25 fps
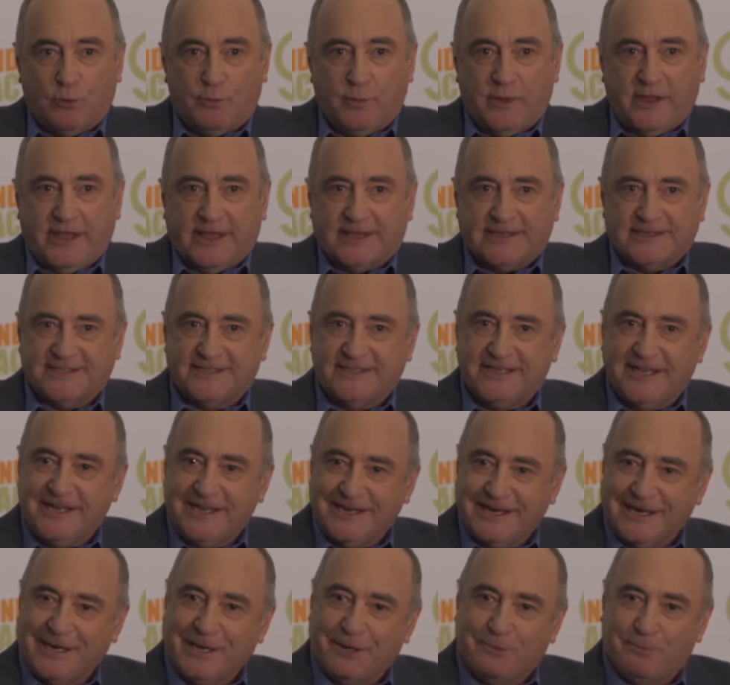be
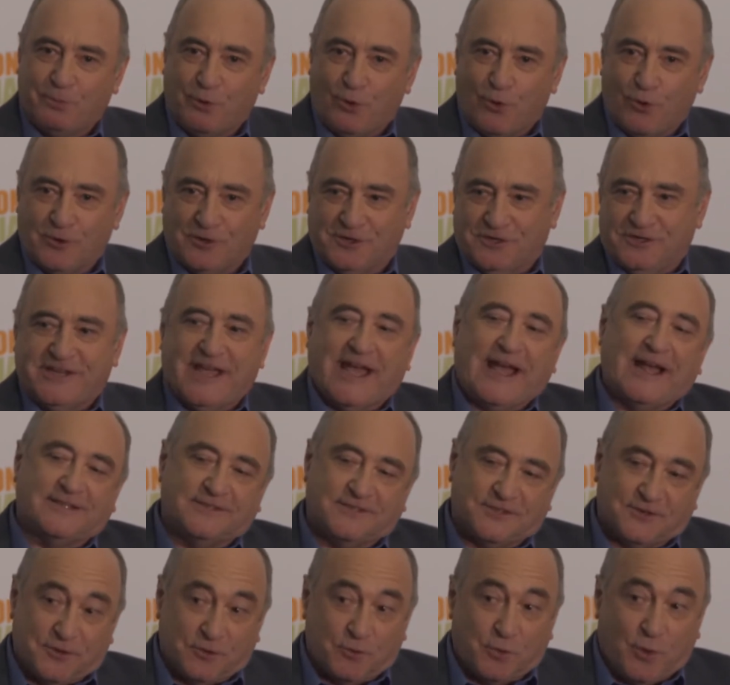exceedingly important to
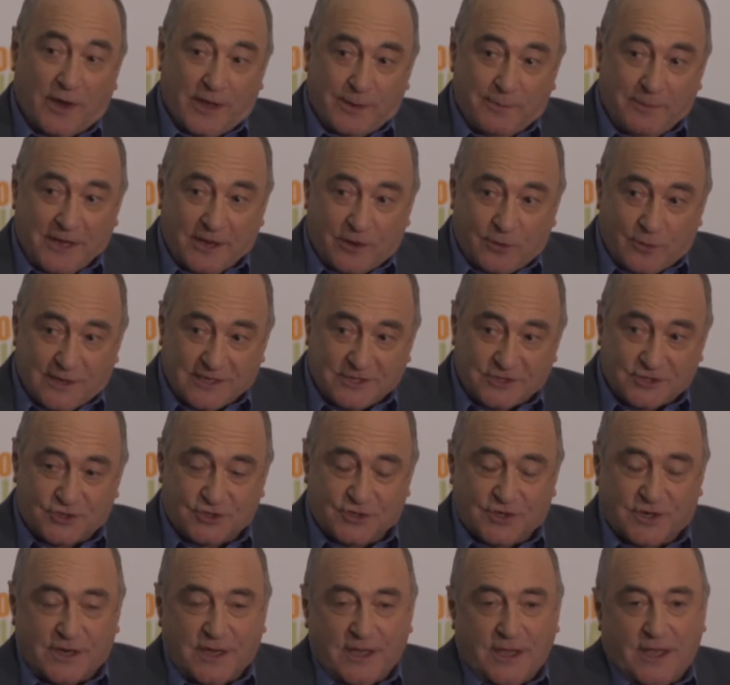answer the why me
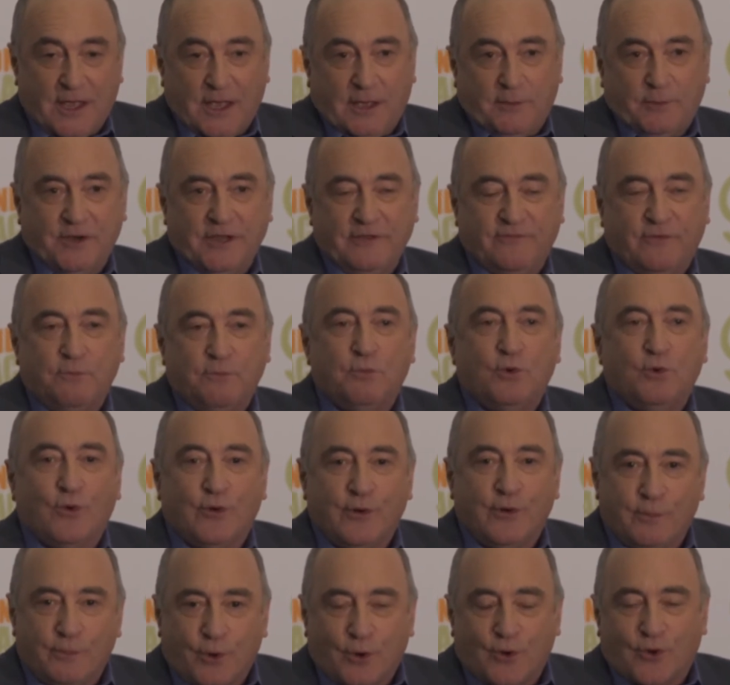question. But even more
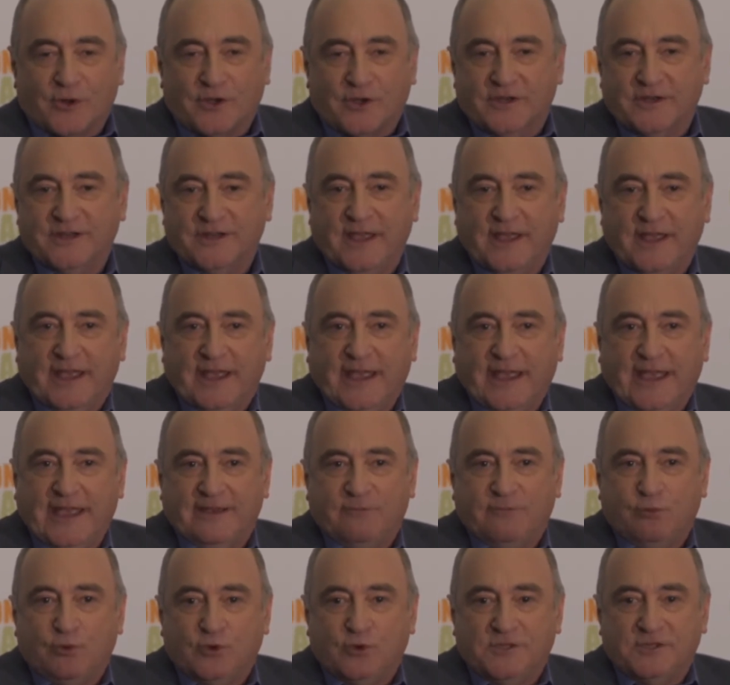important, it
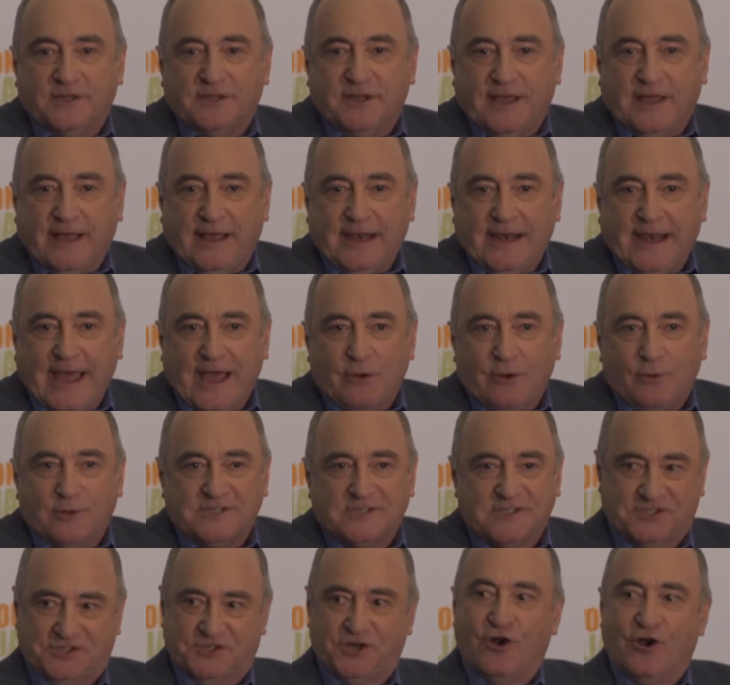would allow
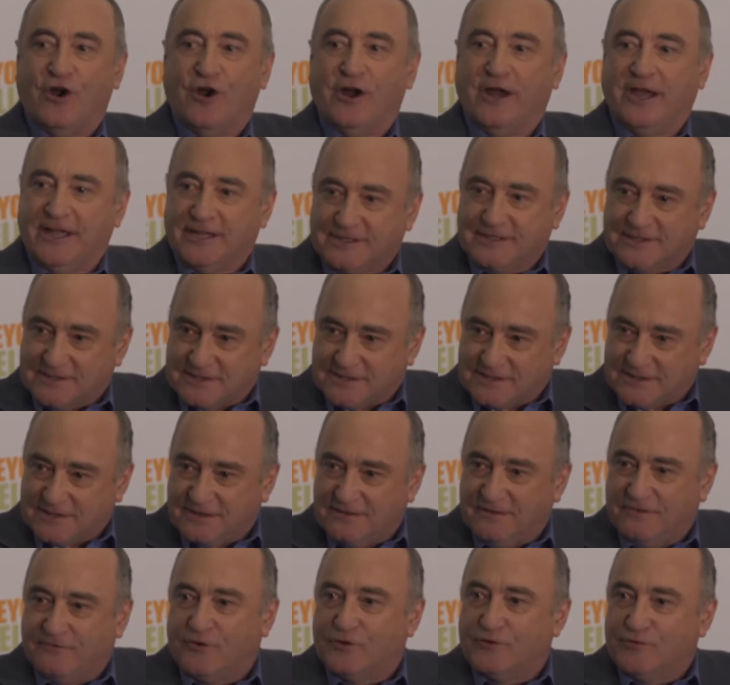us targets
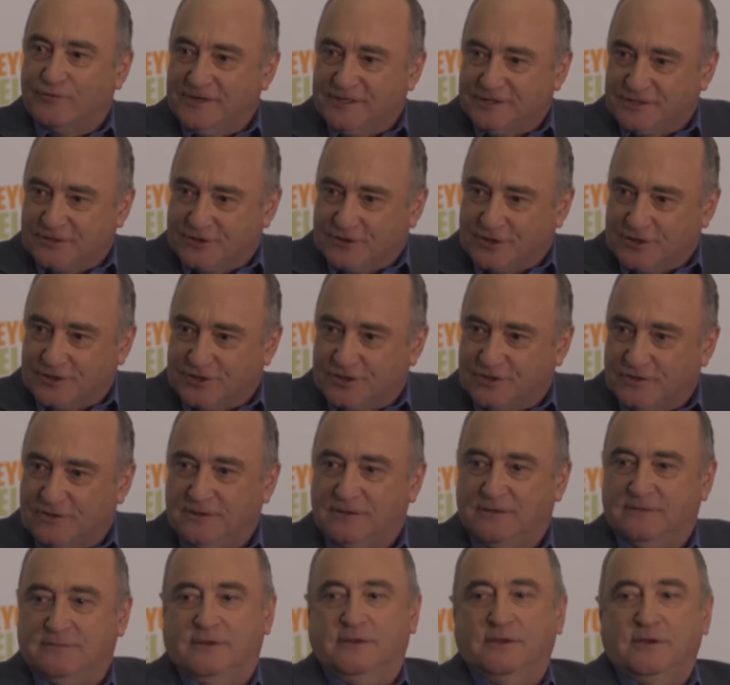for research.
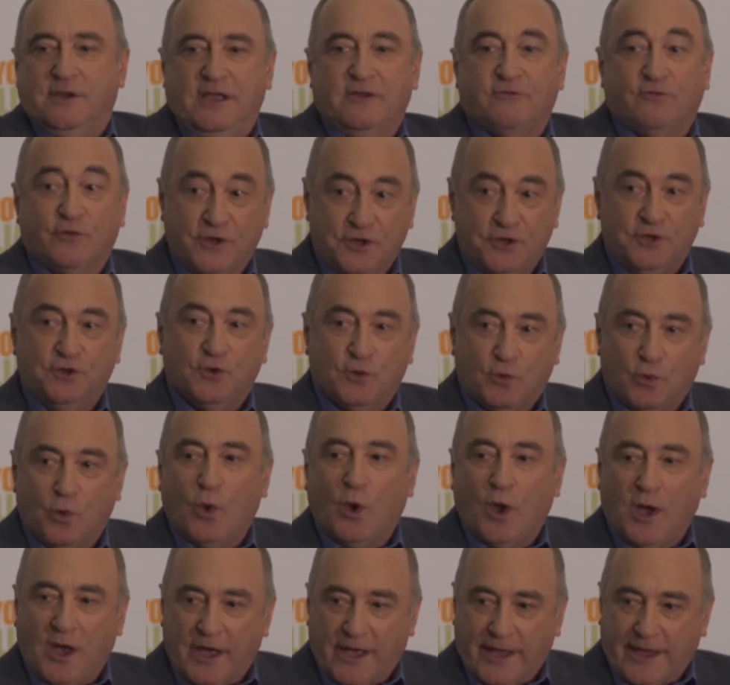If we knew
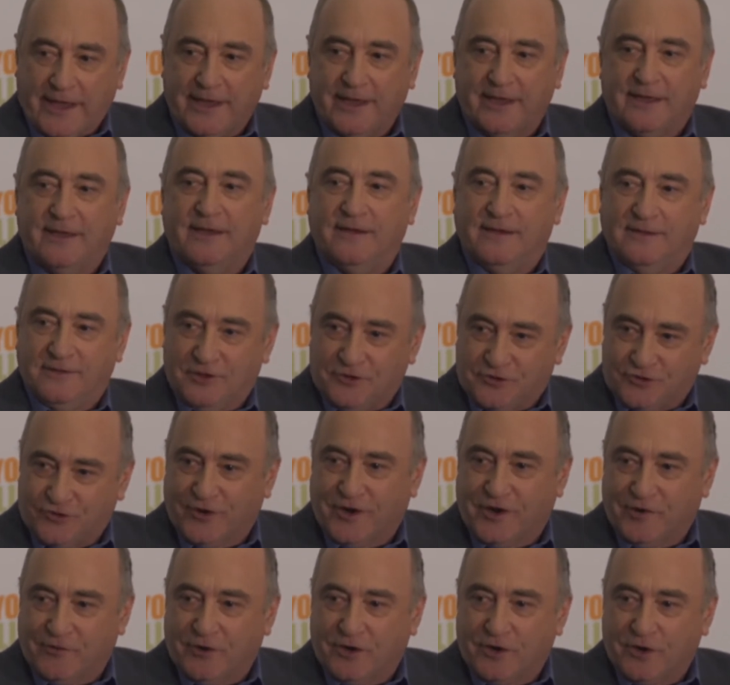why the
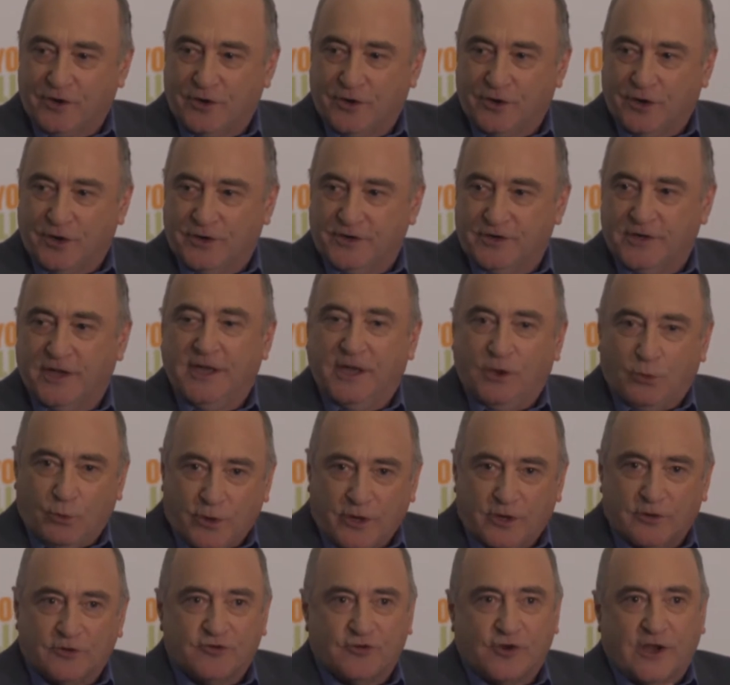trigger occurred, we
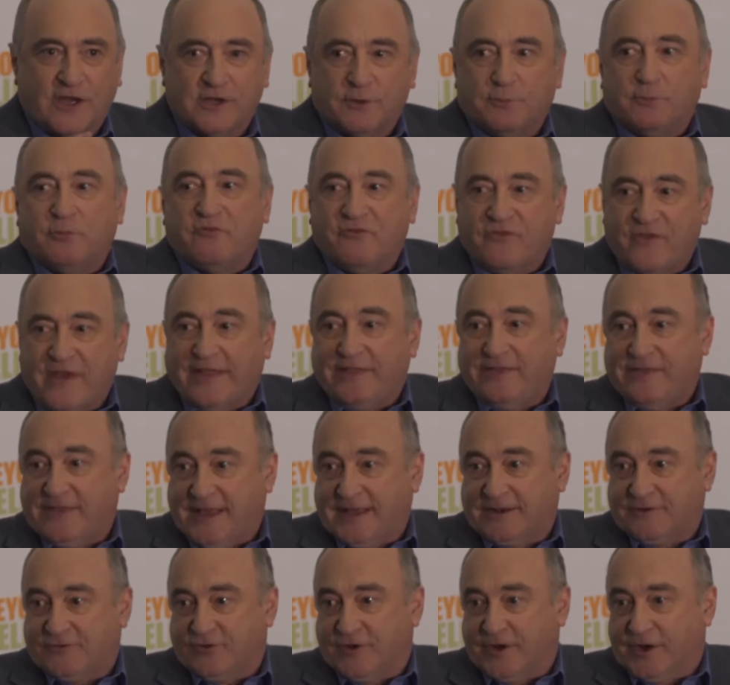could try to prevent
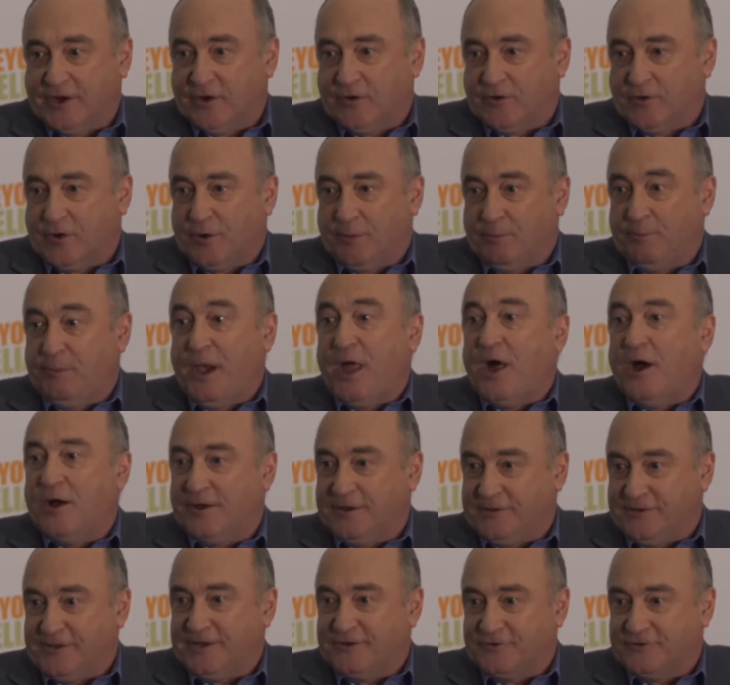that trigger or block that